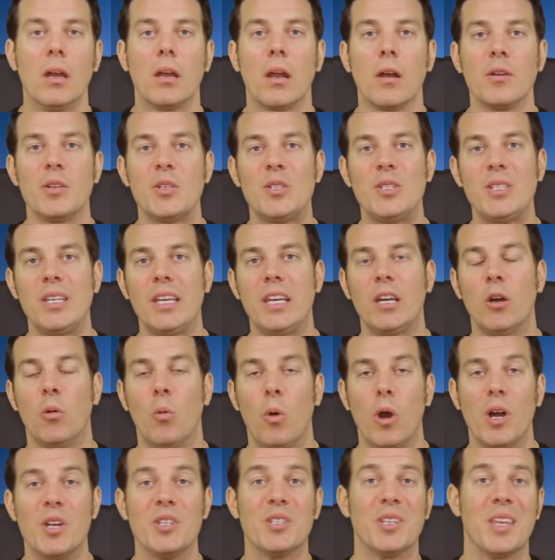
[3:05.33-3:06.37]
Garcia
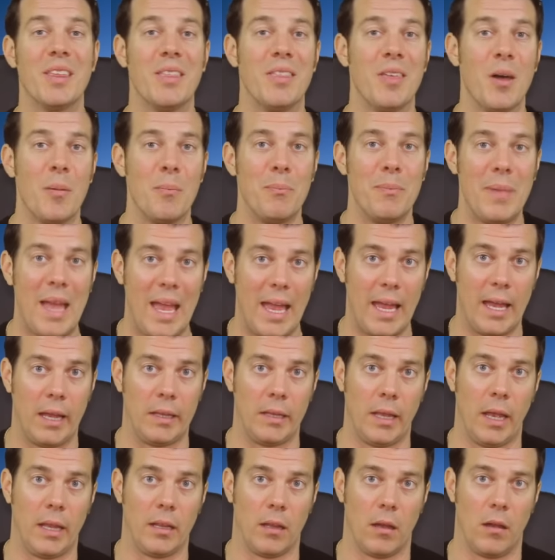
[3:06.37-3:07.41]
was the
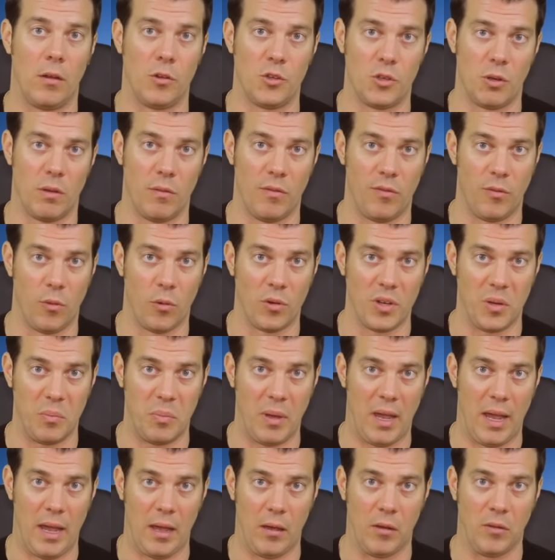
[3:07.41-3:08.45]
man at 140
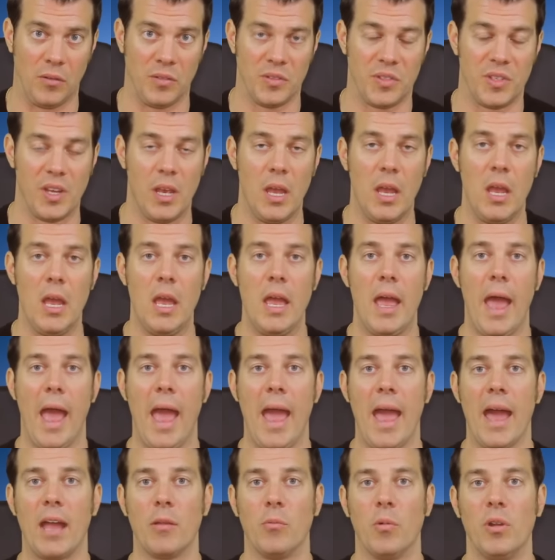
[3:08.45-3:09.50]
pounds.
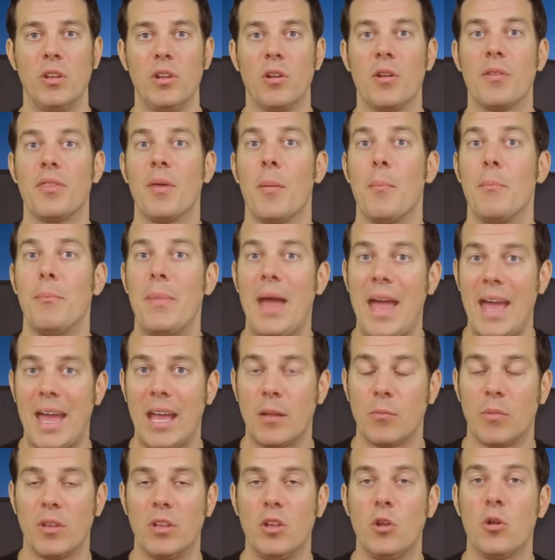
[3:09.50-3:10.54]
And when you're the
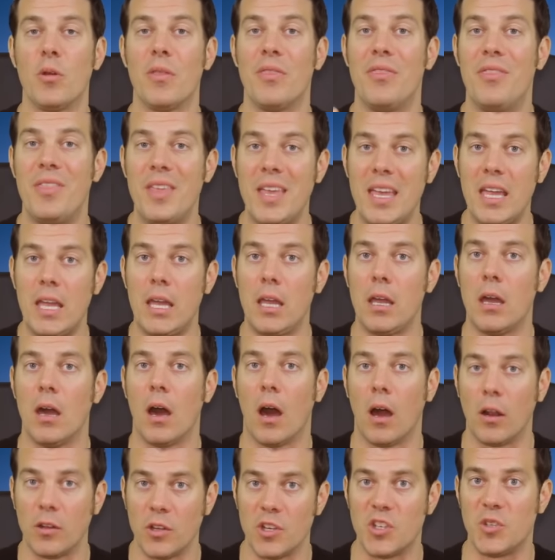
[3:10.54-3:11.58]
man, when you're the
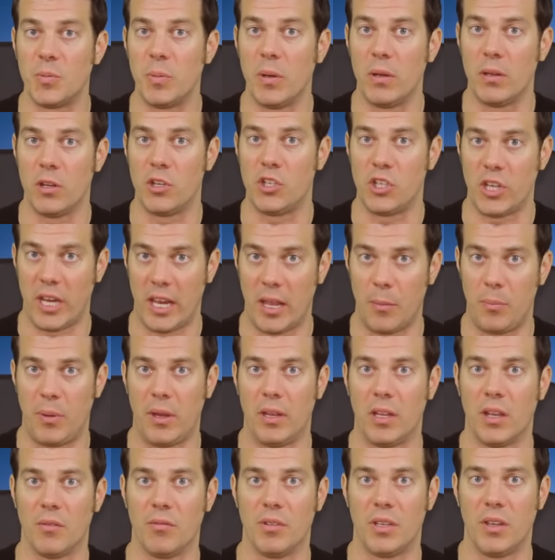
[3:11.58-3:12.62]
undisputed
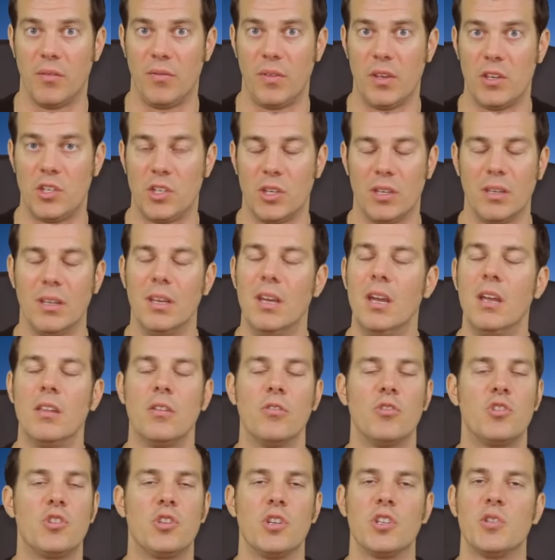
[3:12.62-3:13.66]
champion of a division,
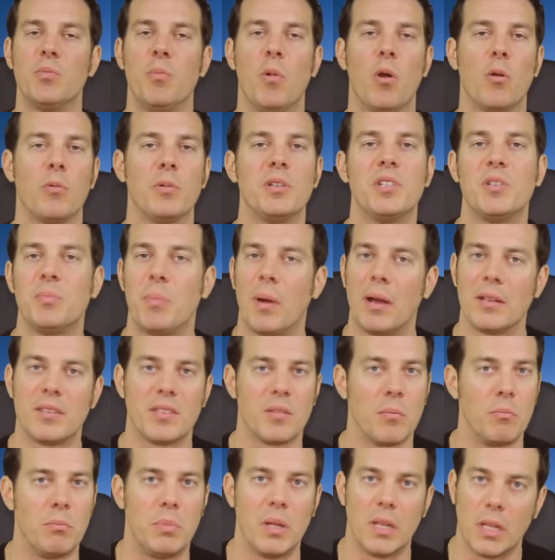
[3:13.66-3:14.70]
there's just more
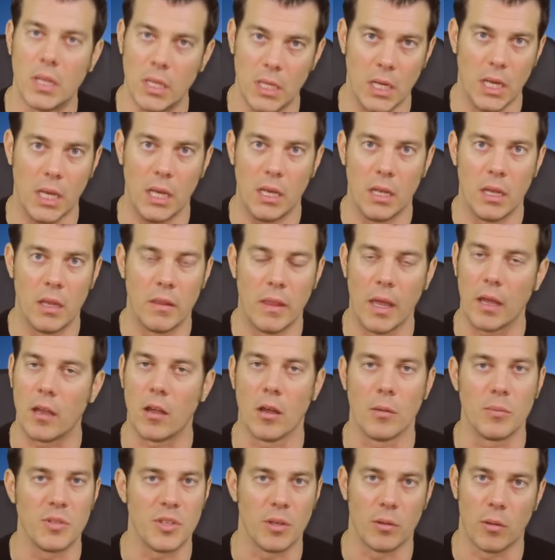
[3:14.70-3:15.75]
responsibility that
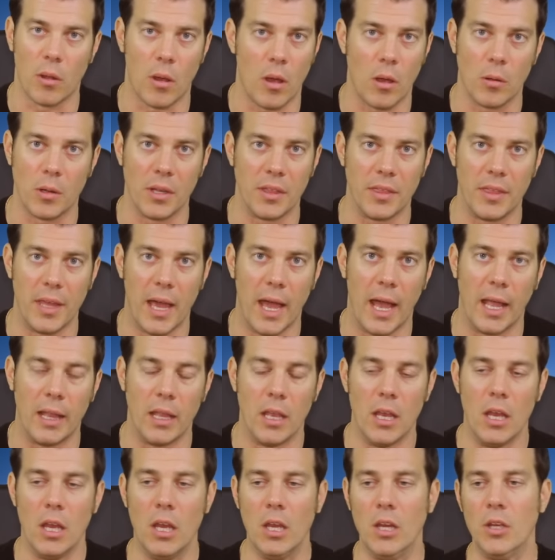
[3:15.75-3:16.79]
comes along with
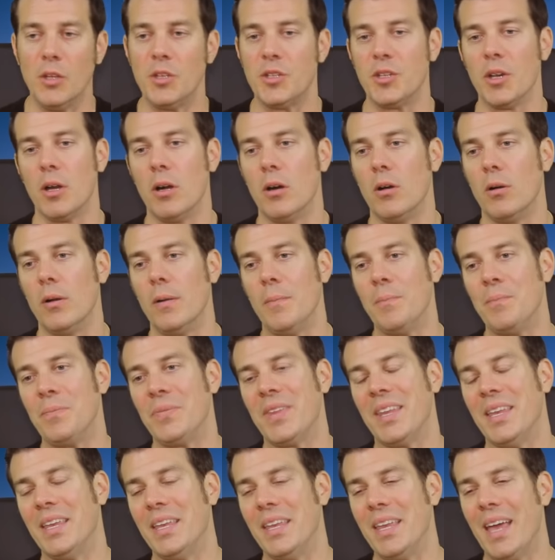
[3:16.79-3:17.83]
that. So
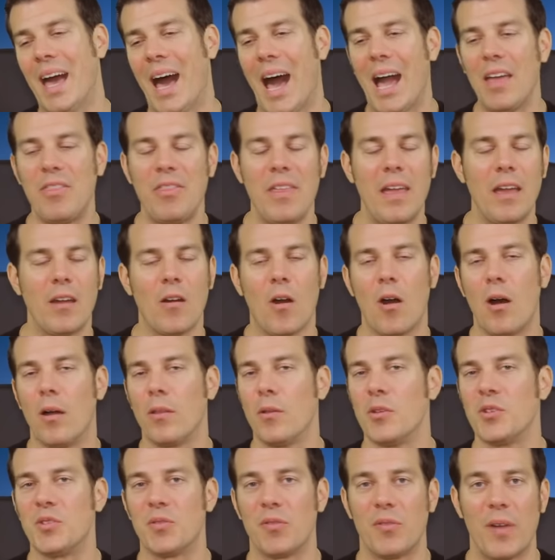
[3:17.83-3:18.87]
I think all
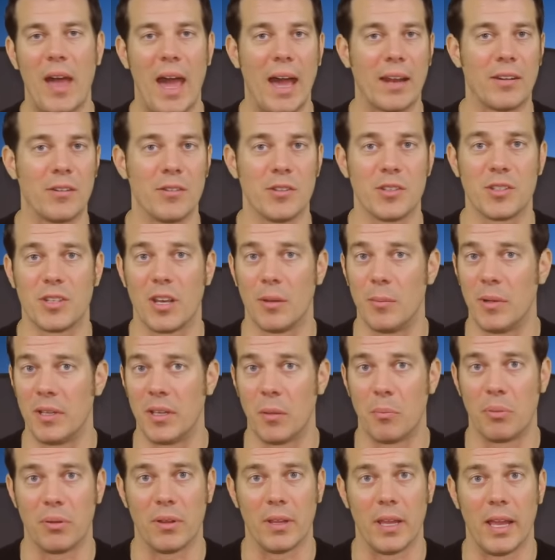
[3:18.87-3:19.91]
those factors come
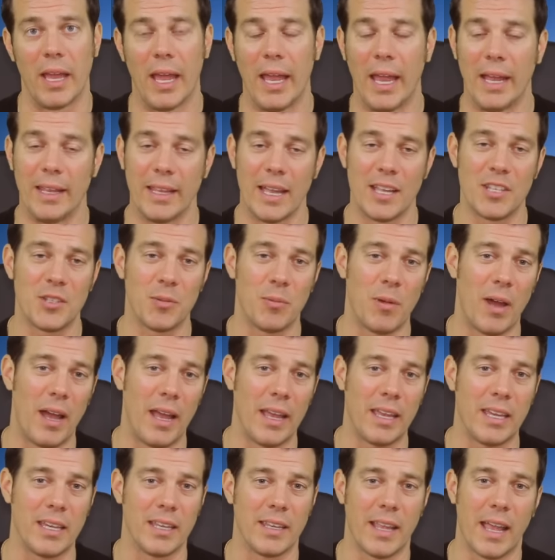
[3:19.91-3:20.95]
into play, and that's
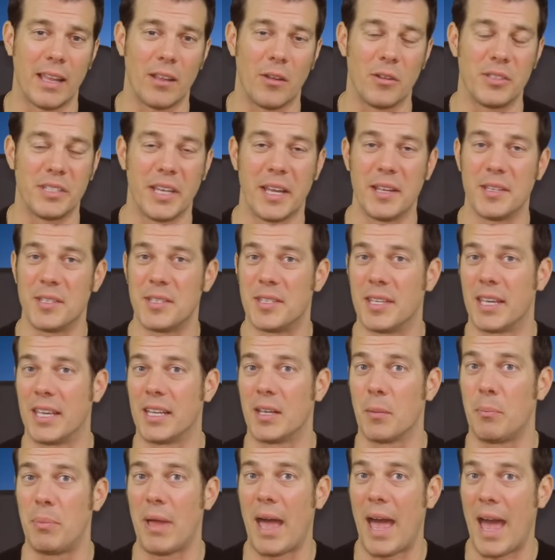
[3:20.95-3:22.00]
why Canelo tends to
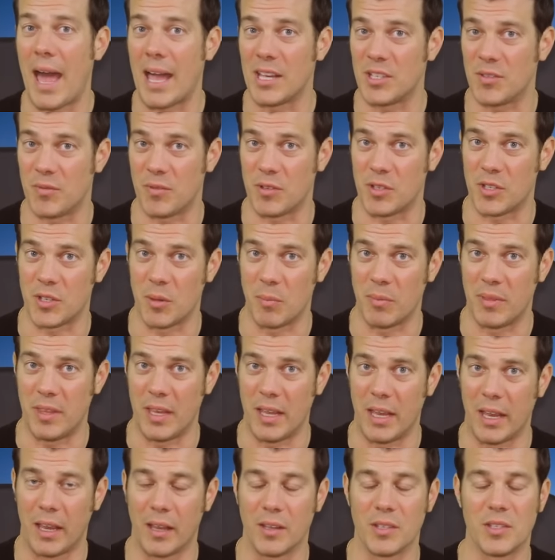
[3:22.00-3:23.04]
get a pass for some
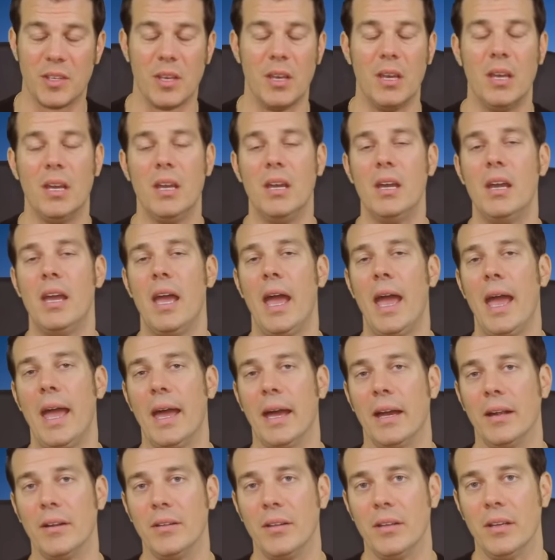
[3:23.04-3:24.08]
things,
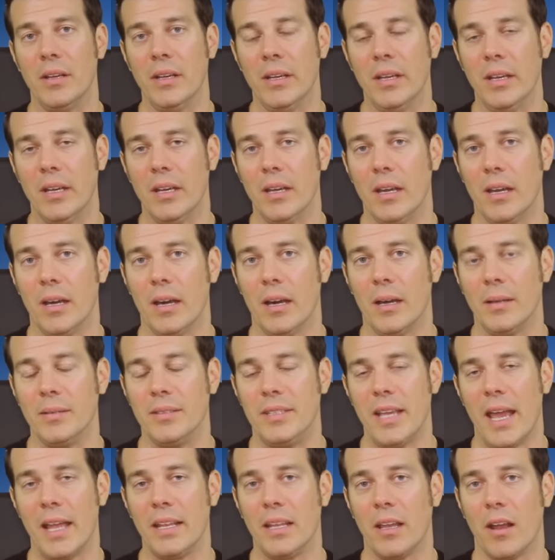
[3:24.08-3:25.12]
and
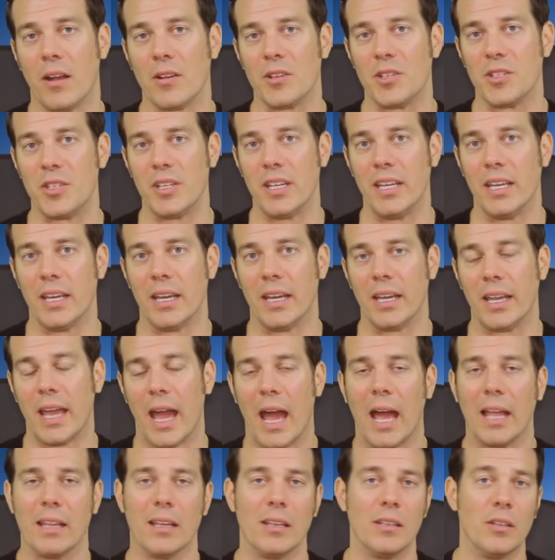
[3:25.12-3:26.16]
Danny Garcia
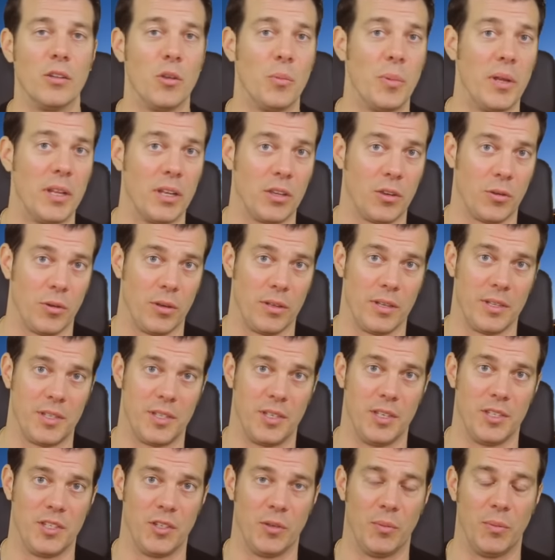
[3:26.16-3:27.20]
got a little bit of
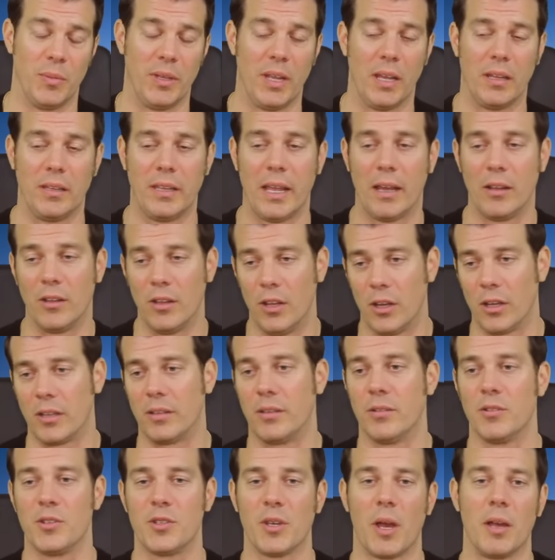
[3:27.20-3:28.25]
criticism. Now
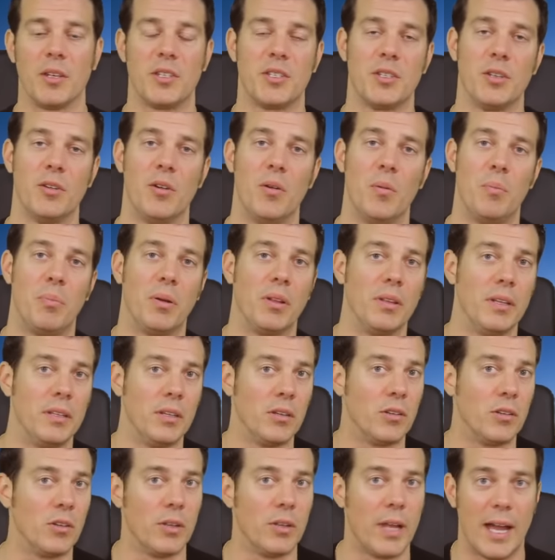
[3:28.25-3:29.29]
look, there's also
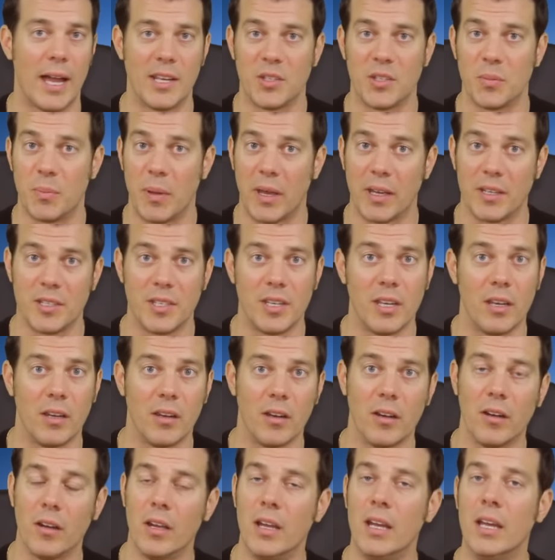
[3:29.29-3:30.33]
political aspects
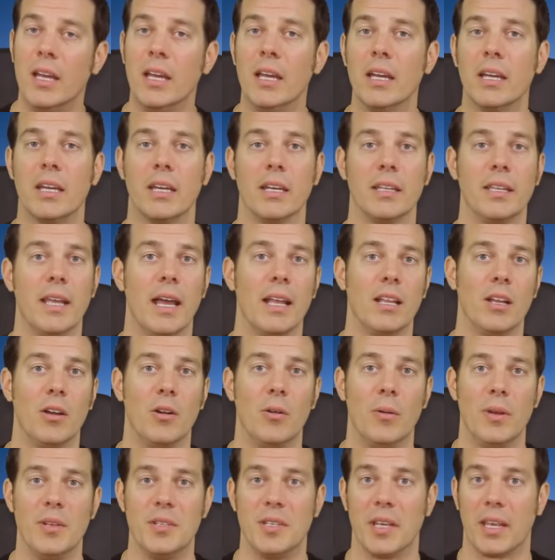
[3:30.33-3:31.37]
here.
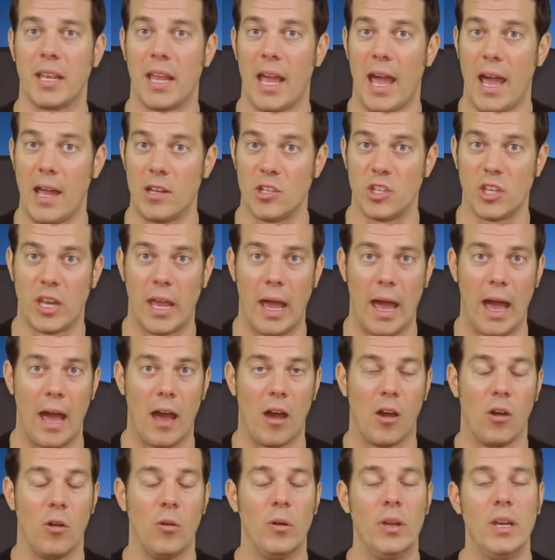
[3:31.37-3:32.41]
Canelo is a cash
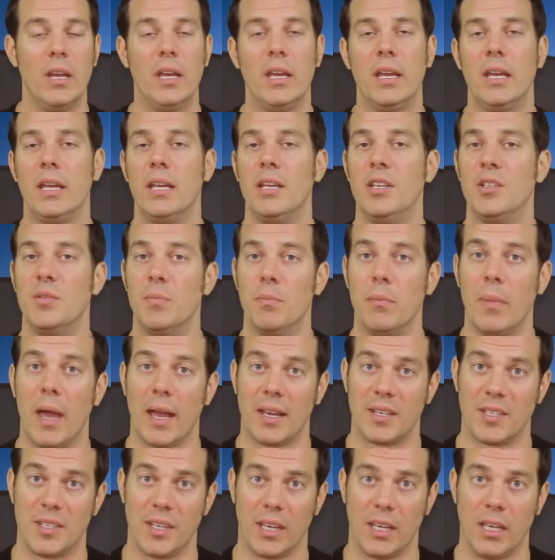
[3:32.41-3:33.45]
cow. He's
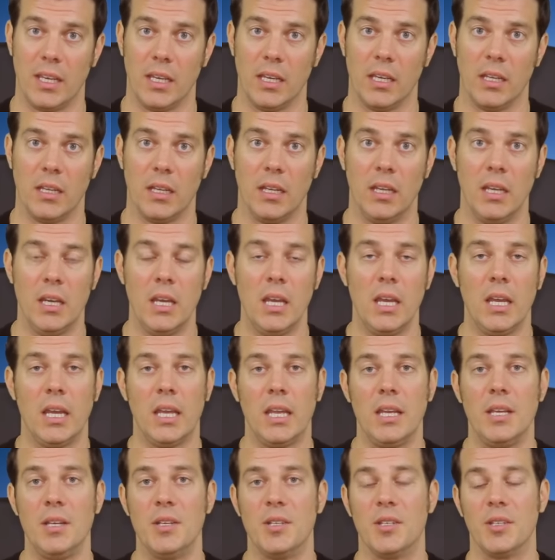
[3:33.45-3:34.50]
Mexican.
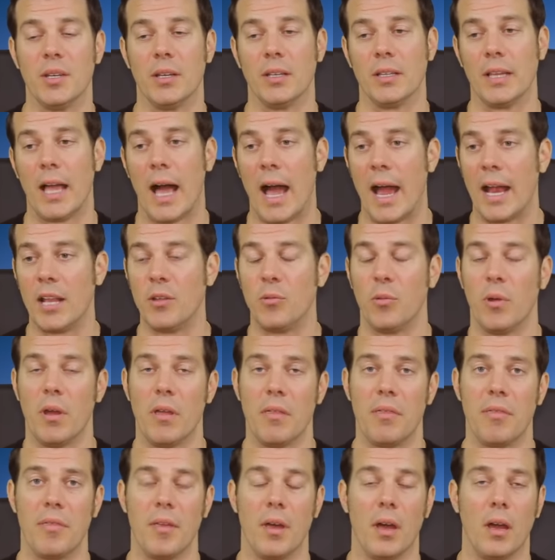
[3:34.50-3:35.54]
He's aligned
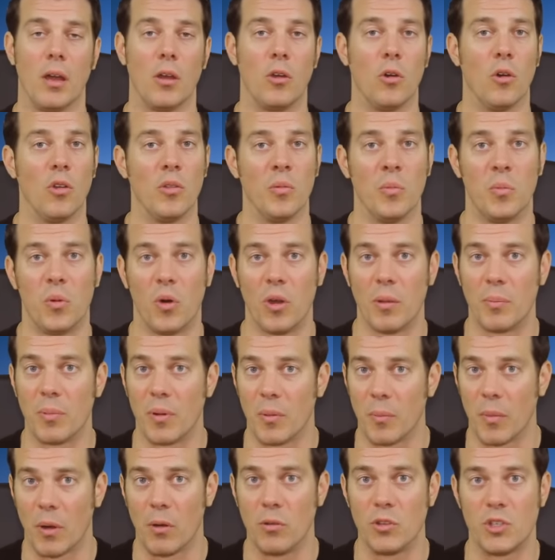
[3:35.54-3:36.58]
with Golden Boy
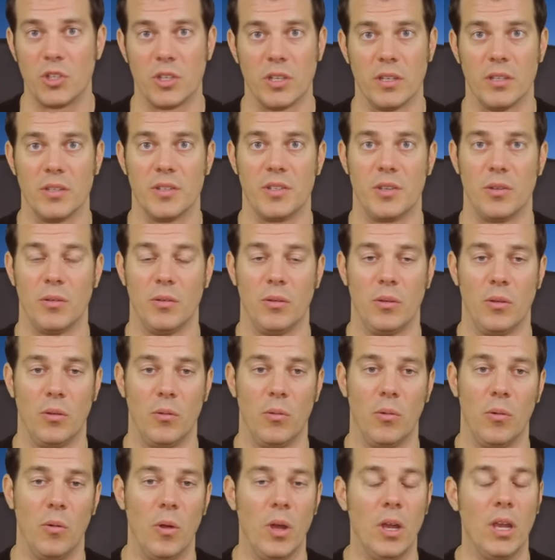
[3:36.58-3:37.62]
Promotions,
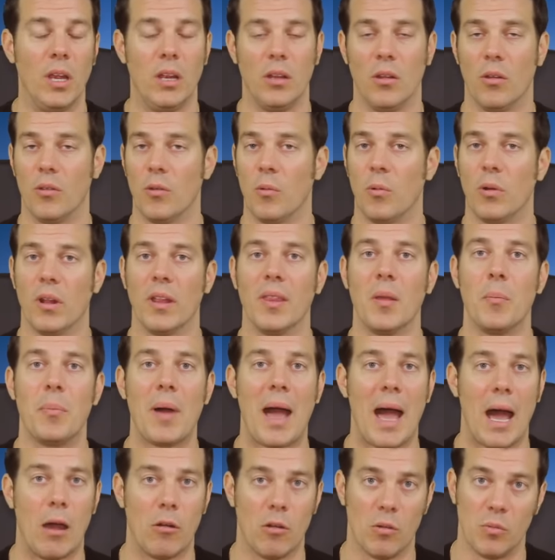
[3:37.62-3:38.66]
who you know, they're one of the
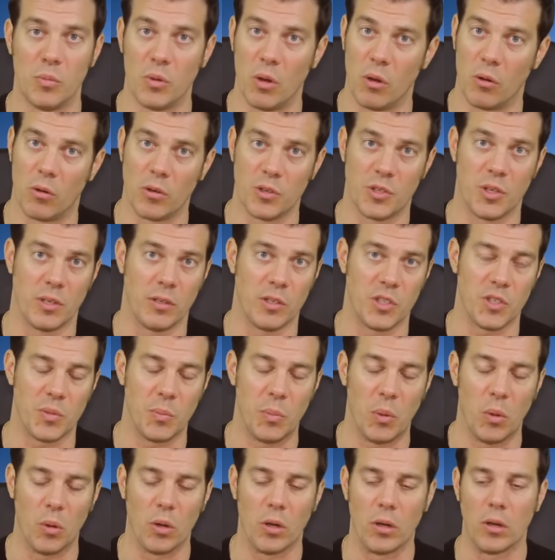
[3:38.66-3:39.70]
power brokers in the
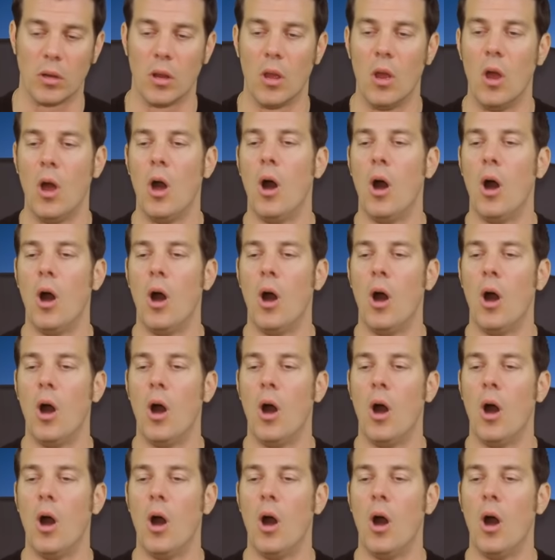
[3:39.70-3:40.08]
sport.